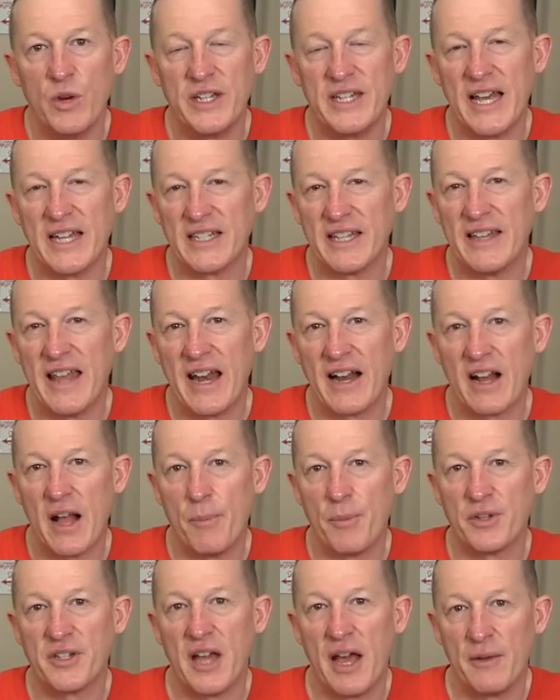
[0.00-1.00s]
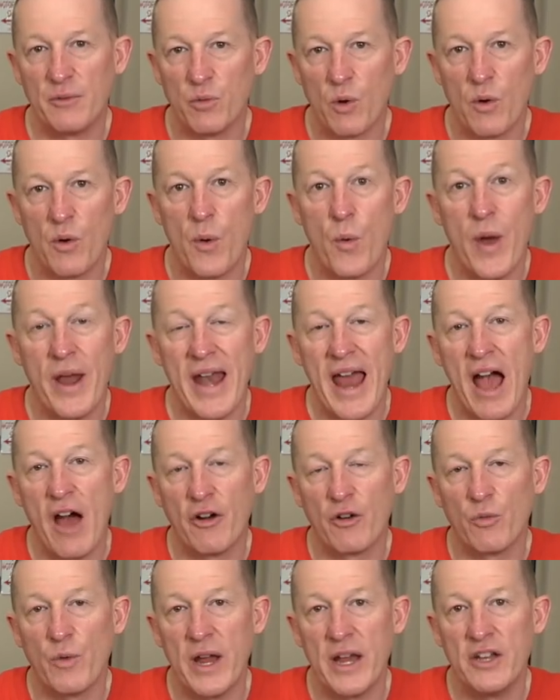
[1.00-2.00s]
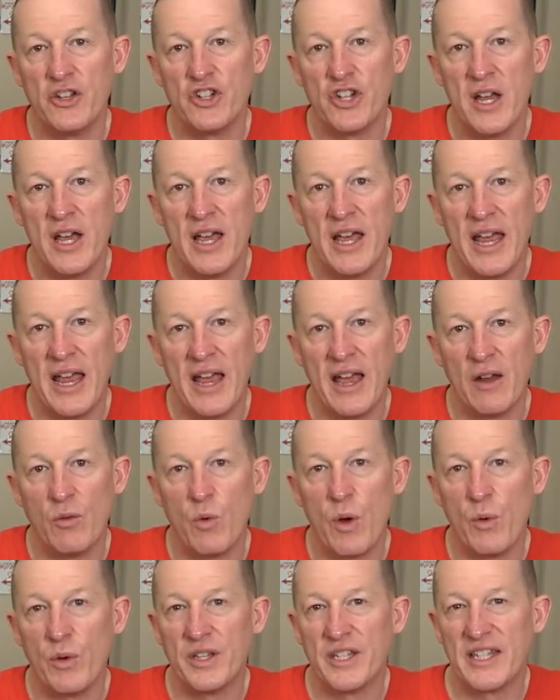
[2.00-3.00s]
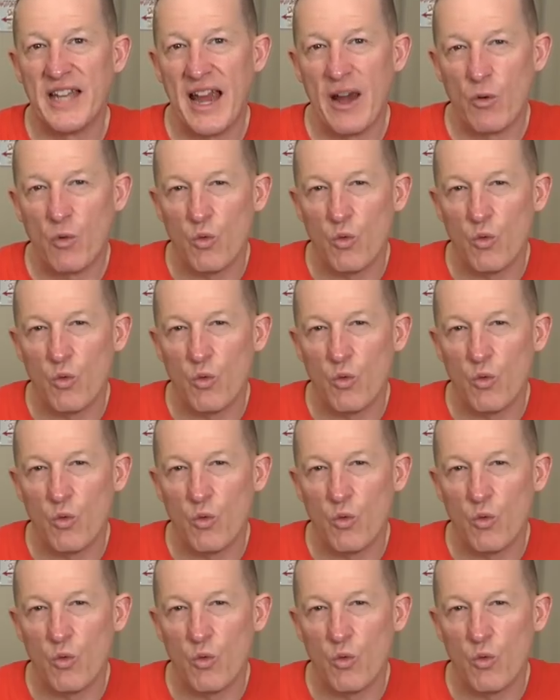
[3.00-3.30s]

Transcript: we tested that a couple times where we went out of range and we would say